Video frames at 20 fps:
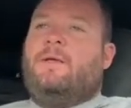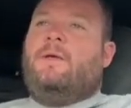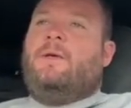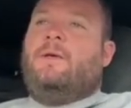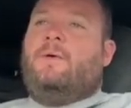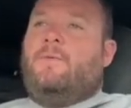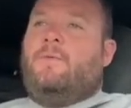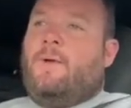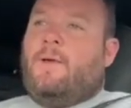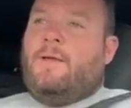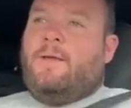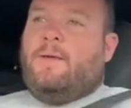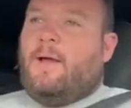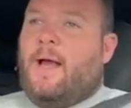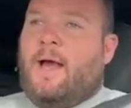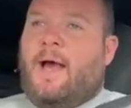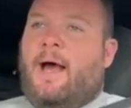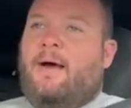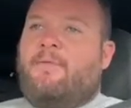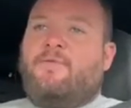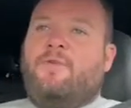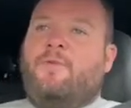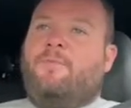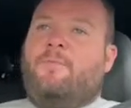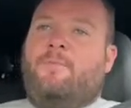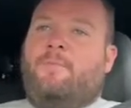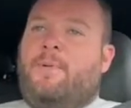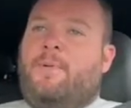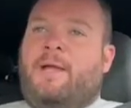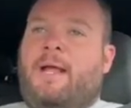We
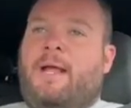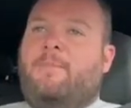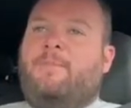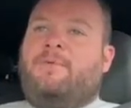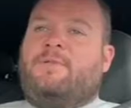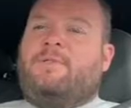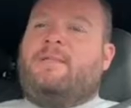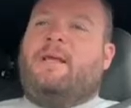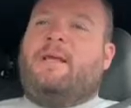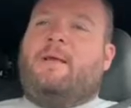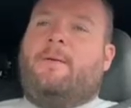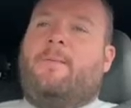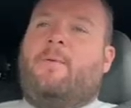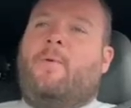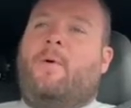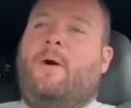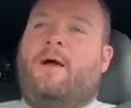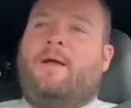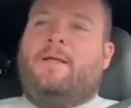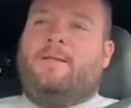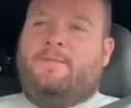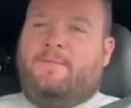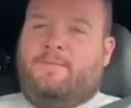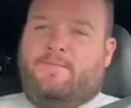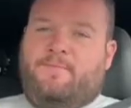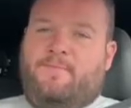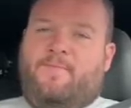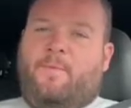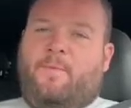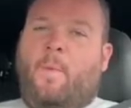haven't been able to take them away
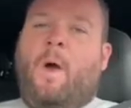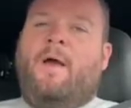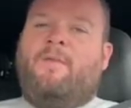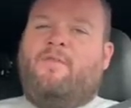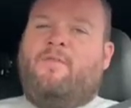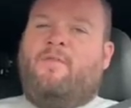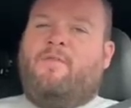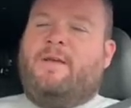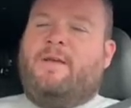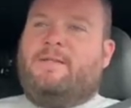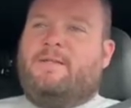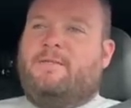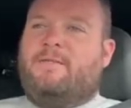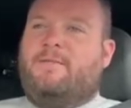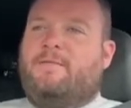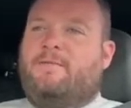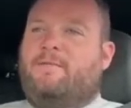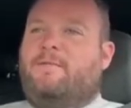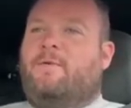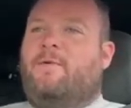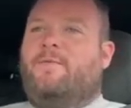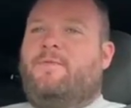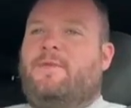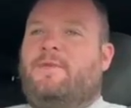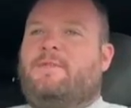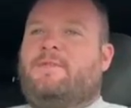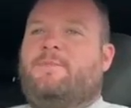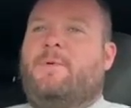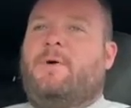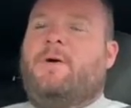for whatever reason,
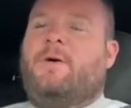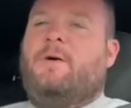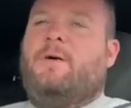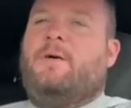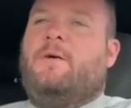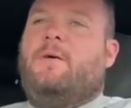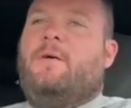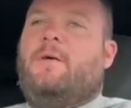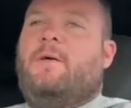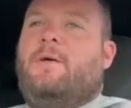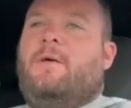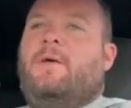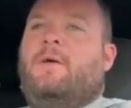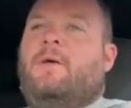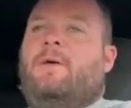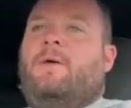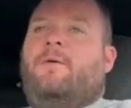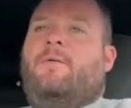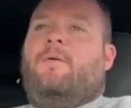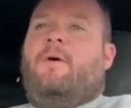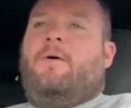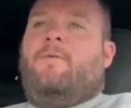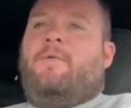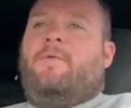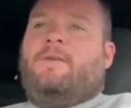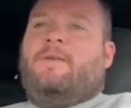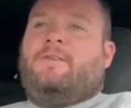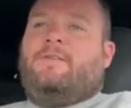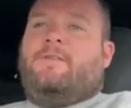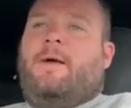obvious, but
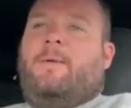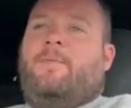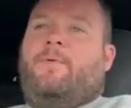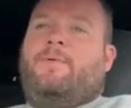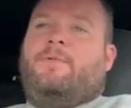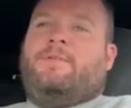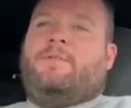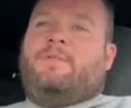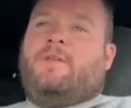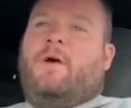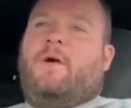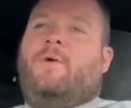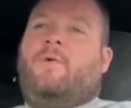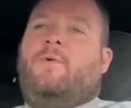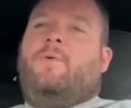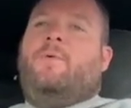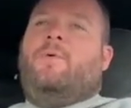things have happened. So